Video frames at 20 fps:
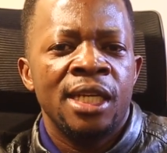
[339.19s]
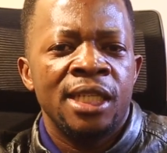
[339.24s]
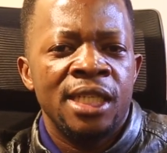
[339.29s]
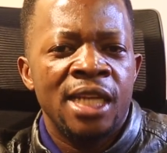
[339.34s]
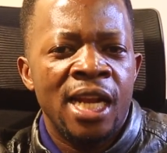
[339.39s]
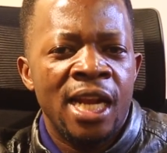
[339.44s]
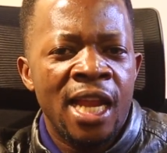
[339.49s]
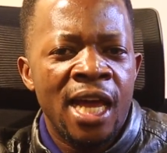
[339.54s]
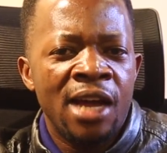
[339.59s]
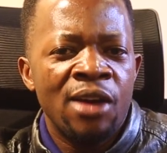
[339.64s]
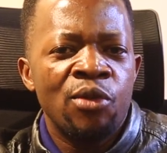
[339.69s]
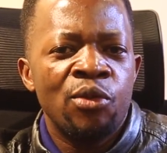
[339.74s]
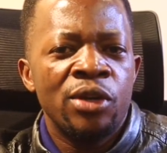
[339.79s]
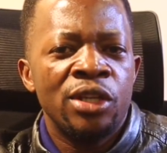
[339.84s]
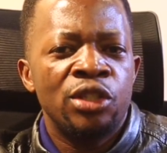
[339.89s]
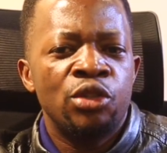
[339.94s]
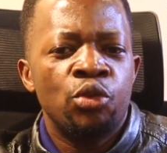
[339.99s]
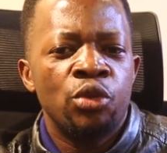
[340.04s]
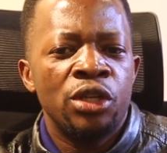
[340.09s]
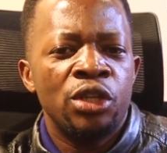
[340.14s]
the
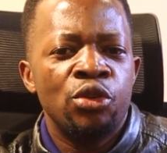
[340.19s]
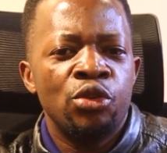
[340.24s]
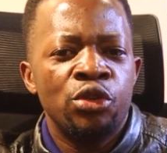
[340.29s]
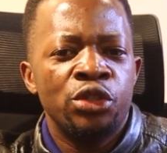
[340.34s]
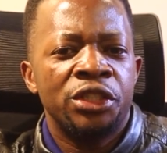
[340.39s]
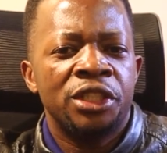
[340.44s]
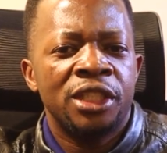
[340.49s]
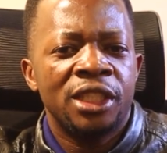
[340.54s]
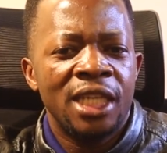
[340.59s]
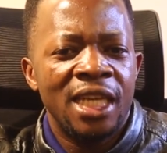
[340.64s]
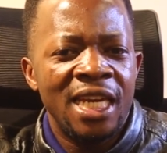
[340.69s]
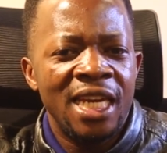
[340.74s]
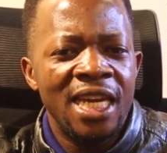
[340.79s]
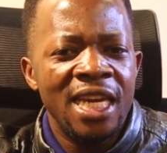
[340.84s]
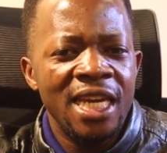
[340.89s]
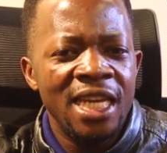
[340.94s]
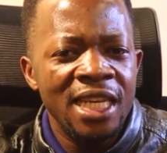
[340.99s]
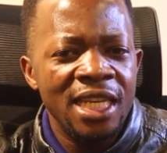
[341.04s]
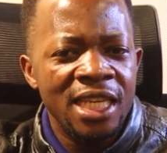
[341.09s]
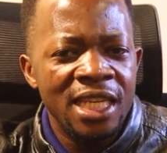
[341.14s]
language we use
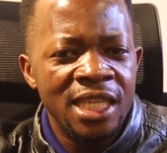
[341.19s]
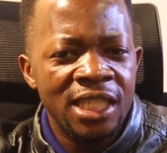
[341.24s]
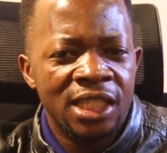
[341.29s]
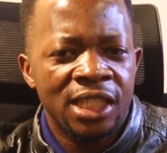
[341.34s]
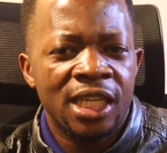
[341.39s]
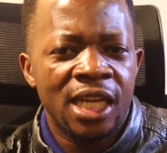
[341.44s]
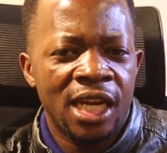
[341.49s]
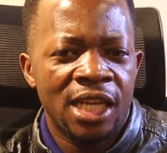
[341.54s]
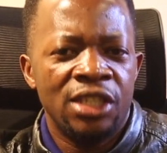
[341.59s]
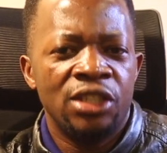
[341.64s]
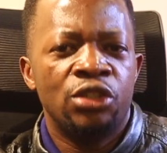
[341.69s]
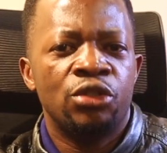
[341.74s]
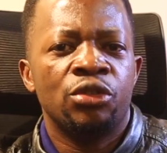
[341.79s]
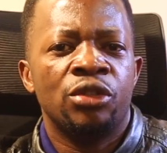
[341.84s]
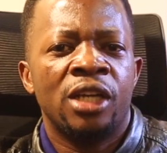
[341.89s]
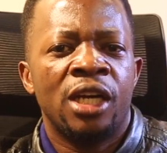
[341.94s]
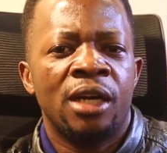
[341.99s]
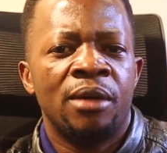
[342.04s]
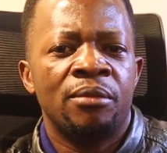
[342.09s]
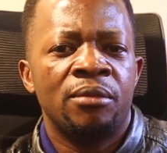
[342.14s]
in this
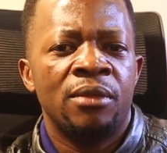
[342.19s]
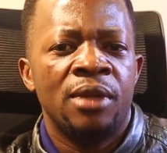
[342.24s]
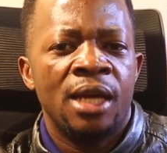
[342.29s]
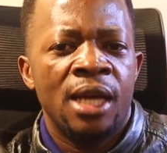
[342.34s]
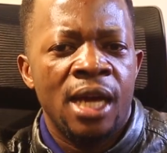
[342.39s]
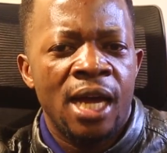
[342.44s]
curriculum